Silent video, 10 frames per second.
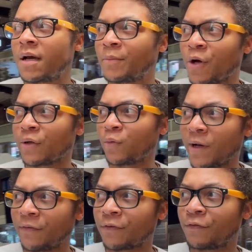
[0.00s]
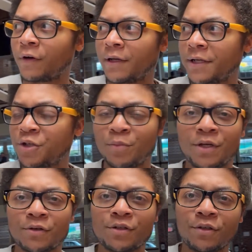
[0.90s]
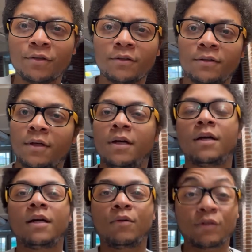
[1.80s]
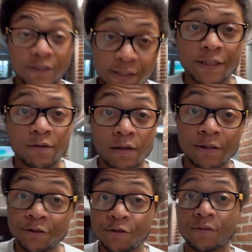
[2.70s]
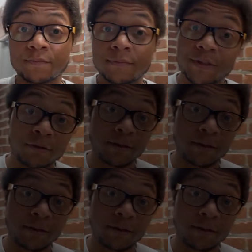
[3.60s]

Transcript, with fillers: I'm currently waiting for Fred. He should be here soon. And uh, once he gets here, I'll introduce him. So